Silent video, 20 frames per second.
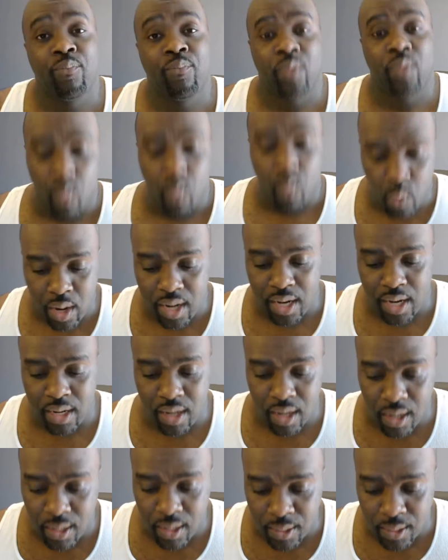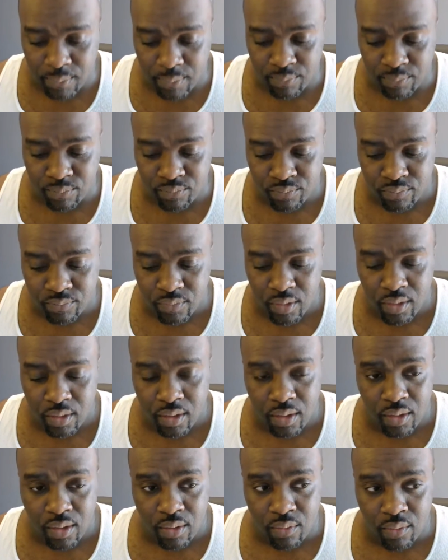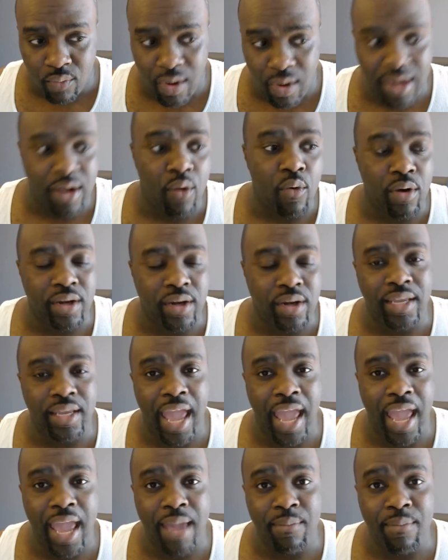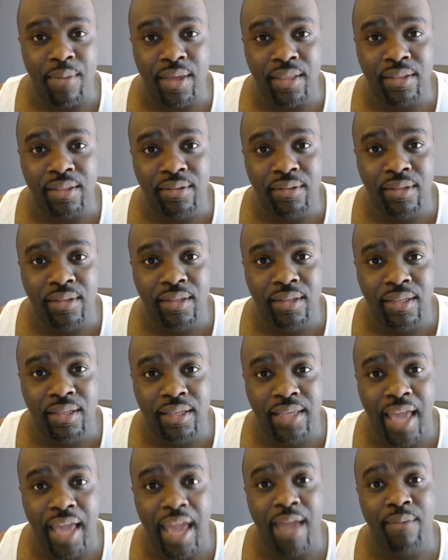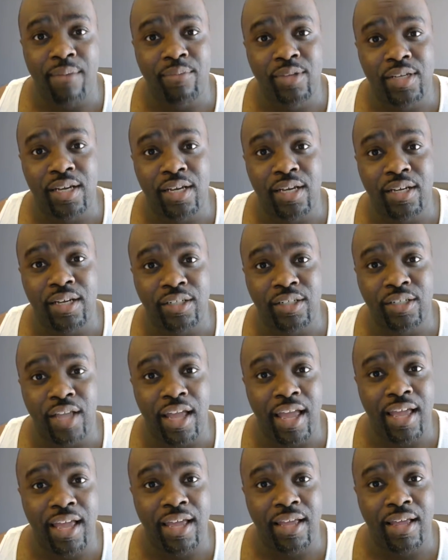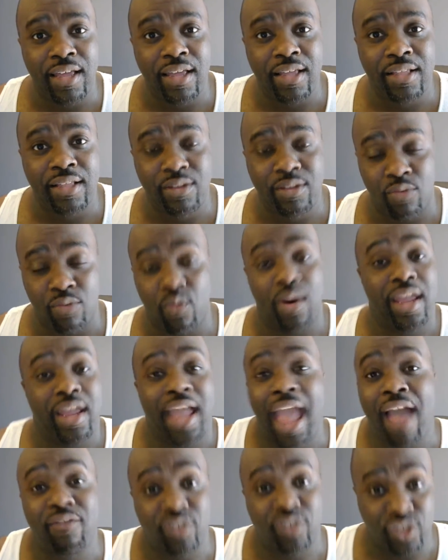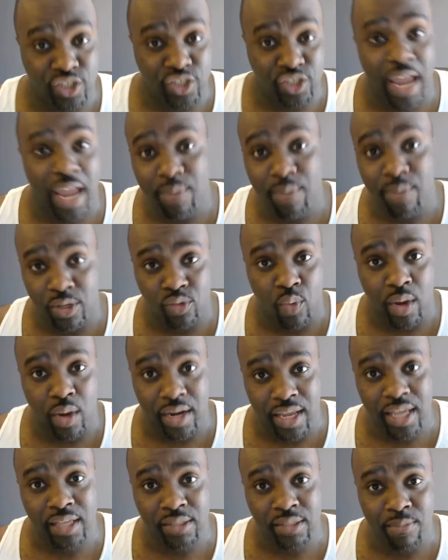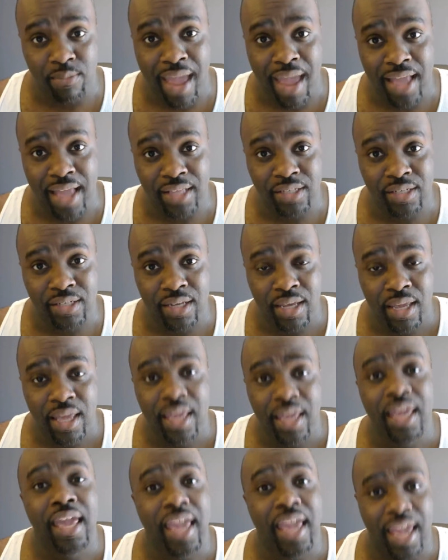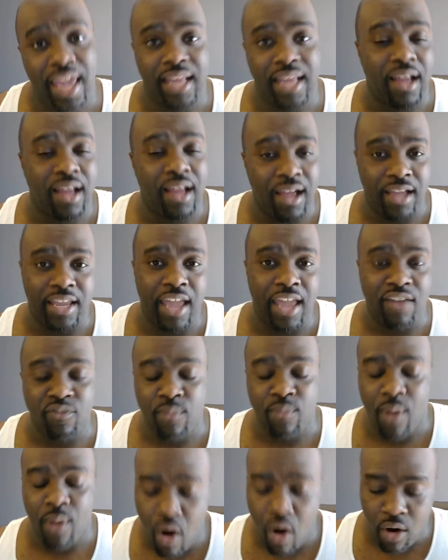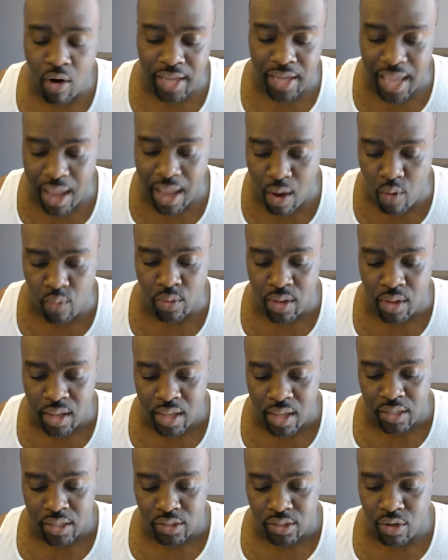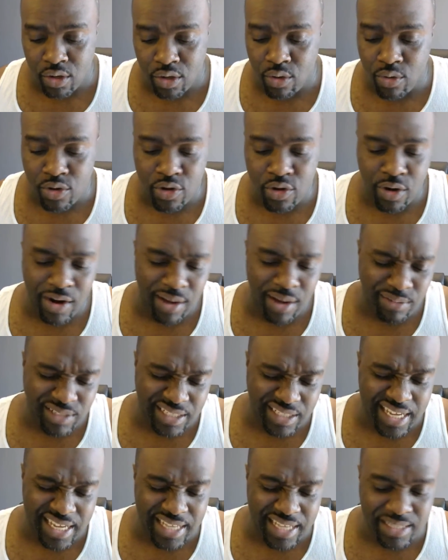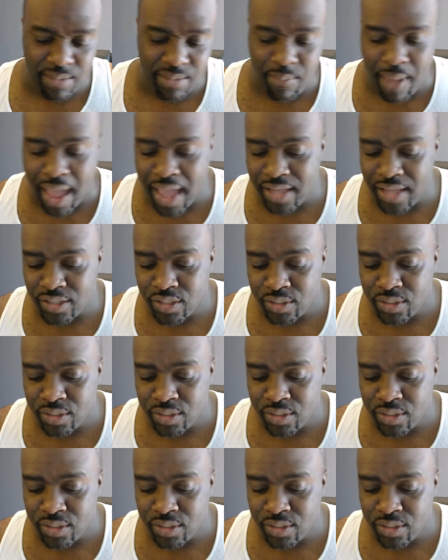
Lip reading: when Randy Orton came to the ring after Sheamus won his match and gave him an RKO. So that was a decent match.